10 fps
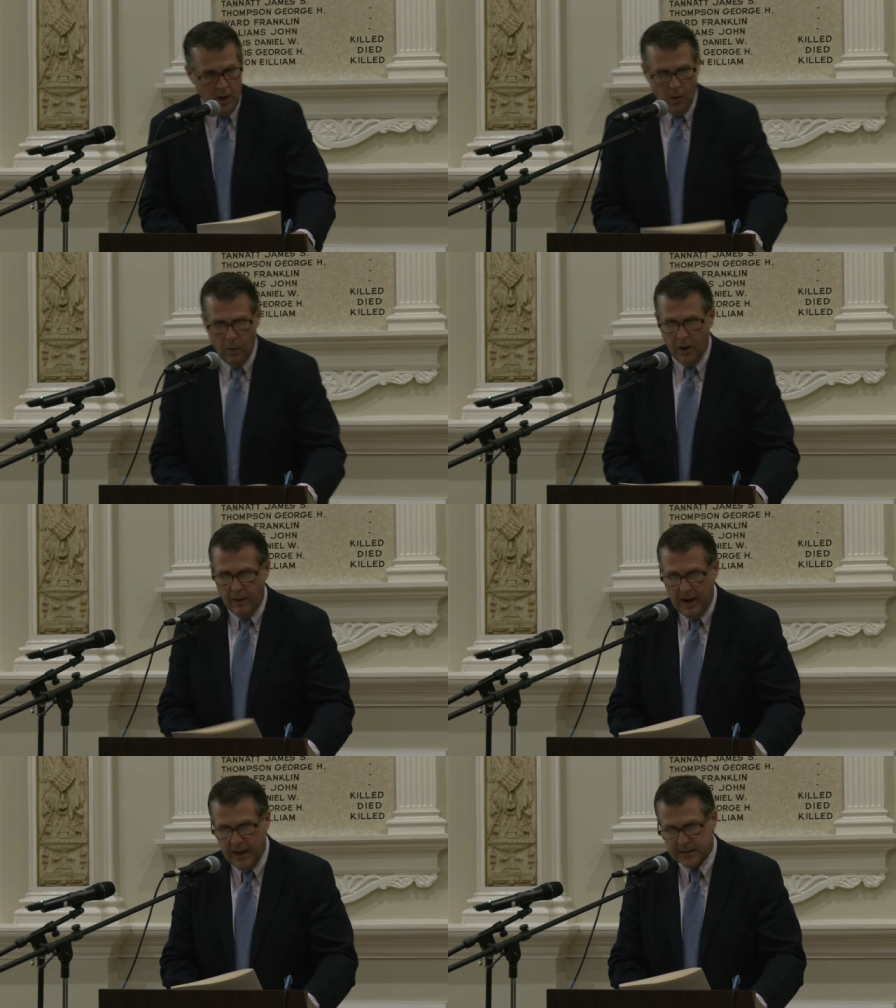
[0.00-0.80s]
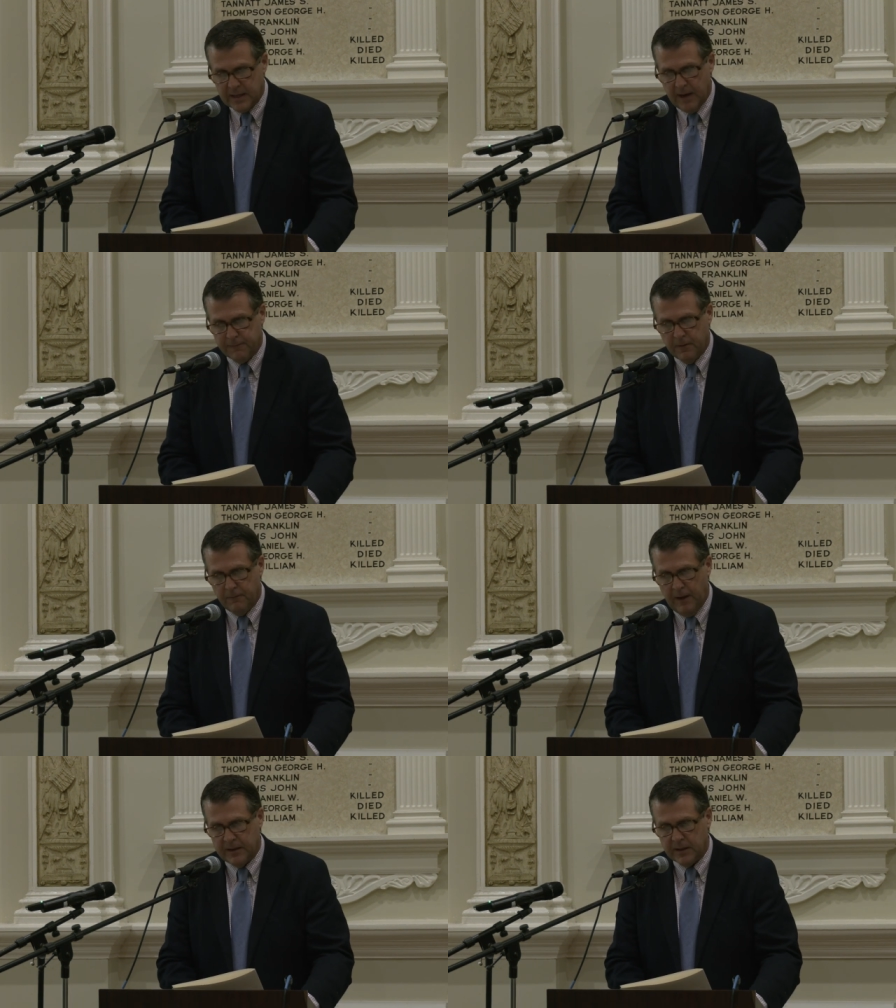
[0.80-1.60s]
Whereas after
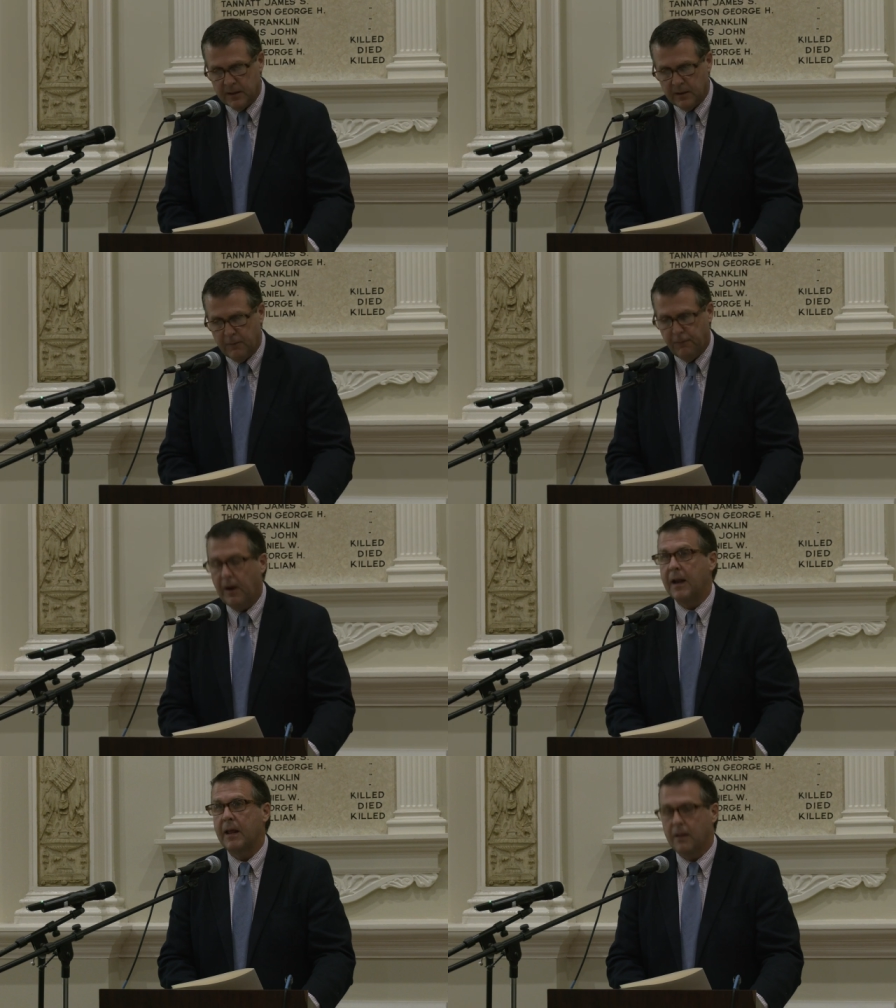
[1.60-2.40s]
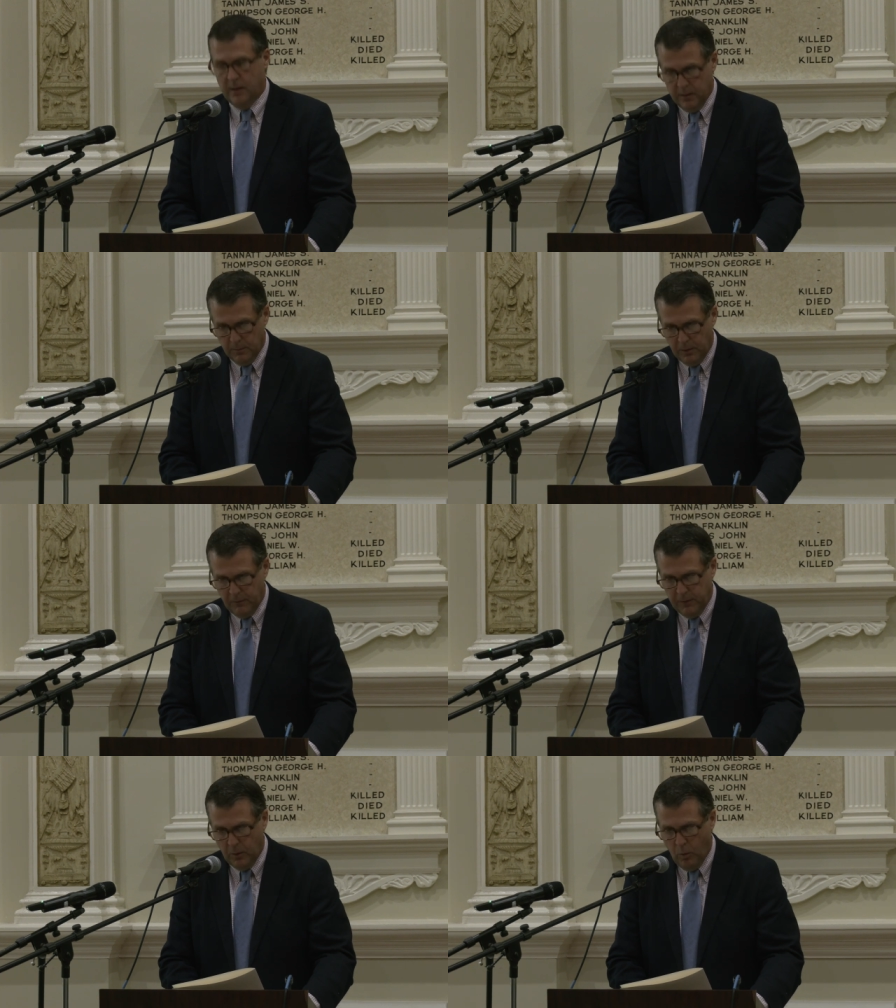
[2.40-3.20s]
valiantly fighting the
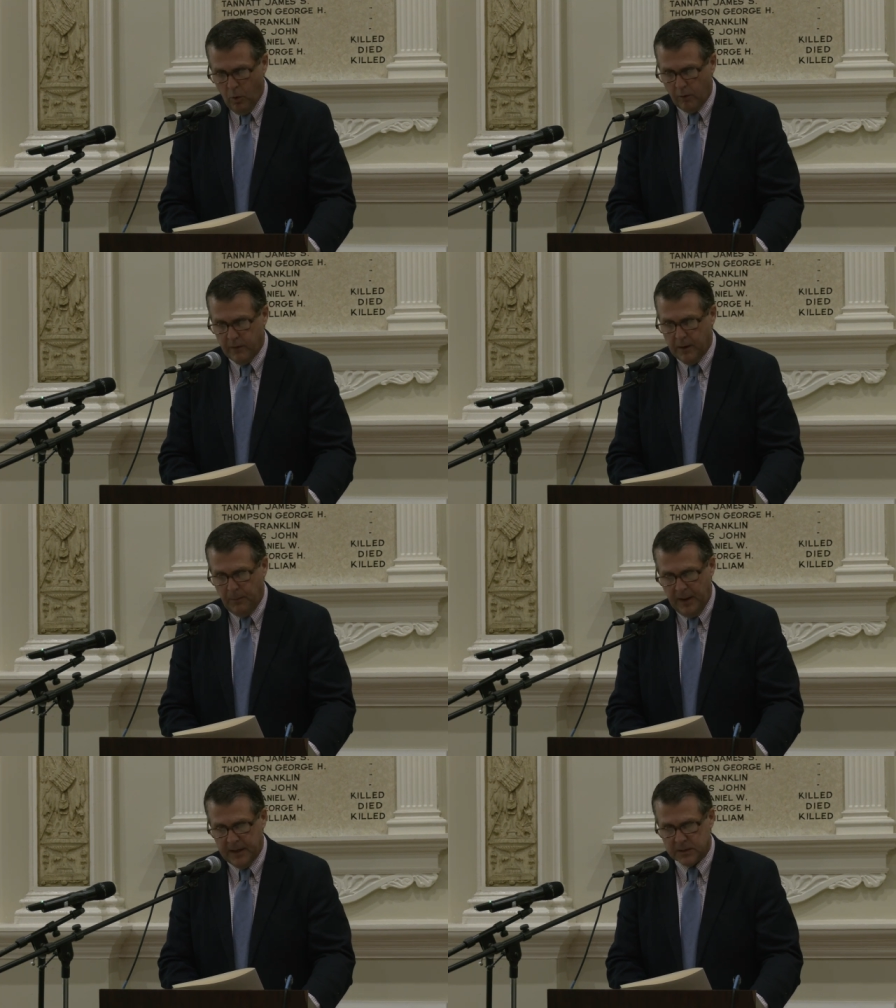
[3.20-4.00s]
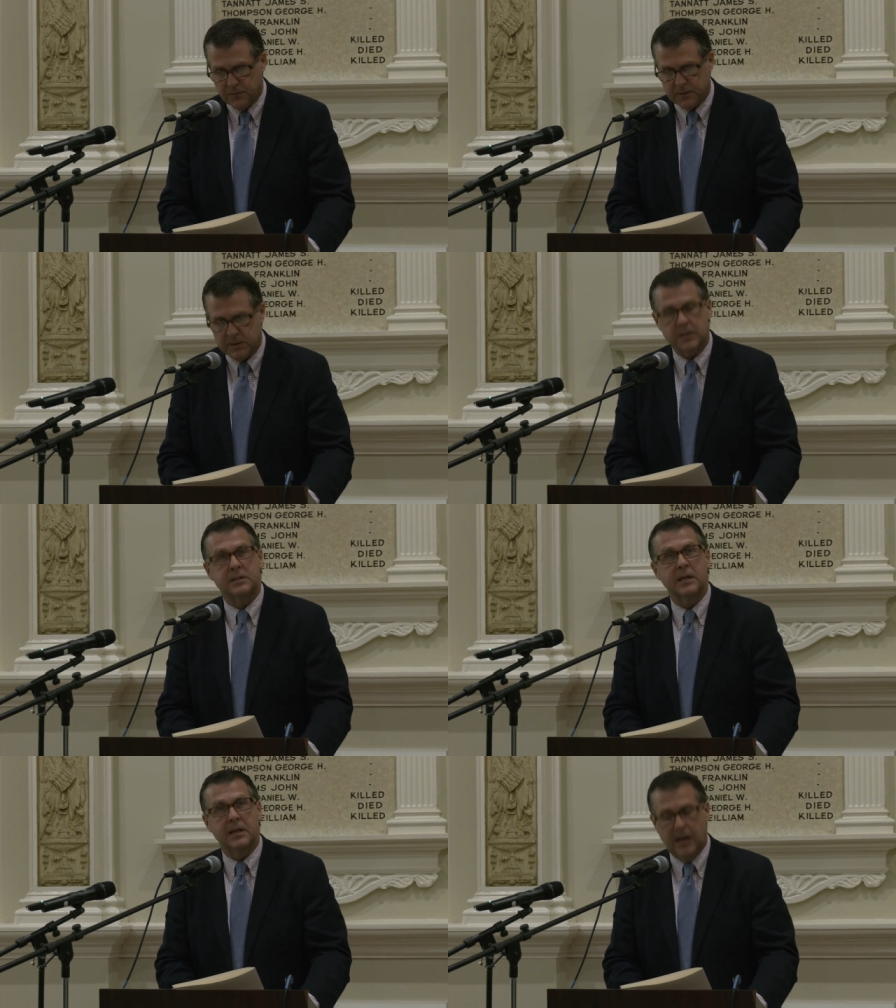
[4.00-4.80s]
Bolivian War of Independence for
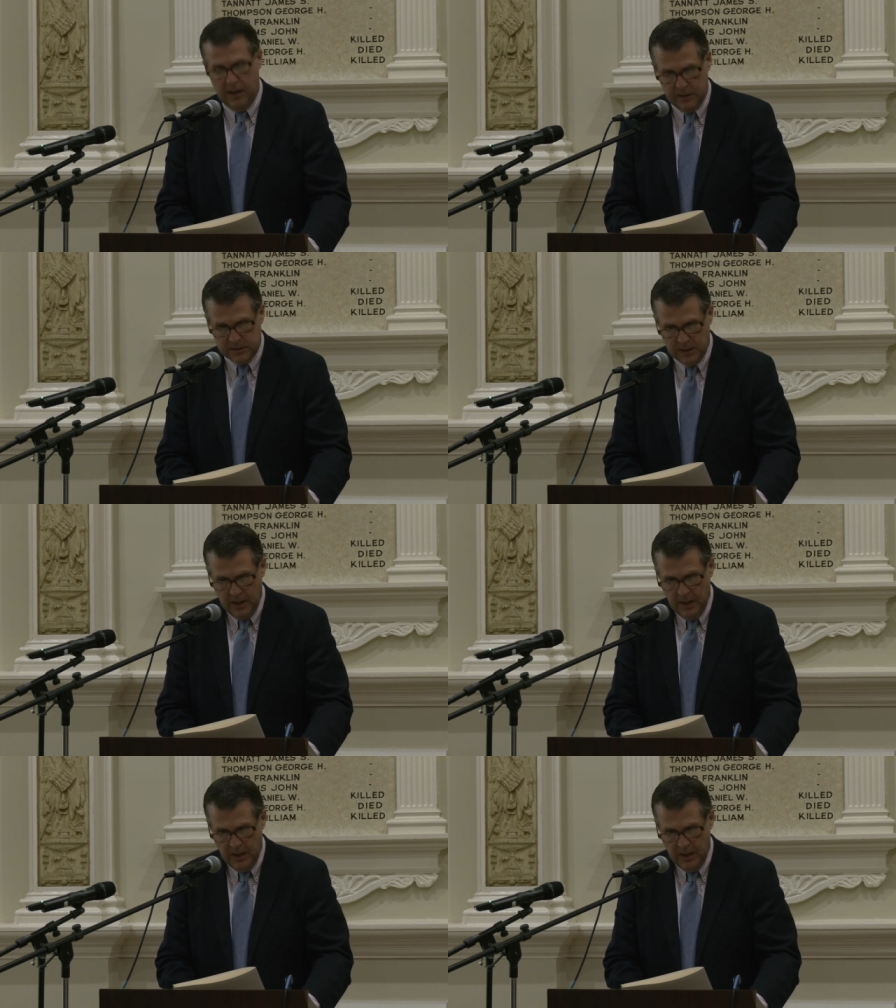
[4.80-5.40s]
16 years,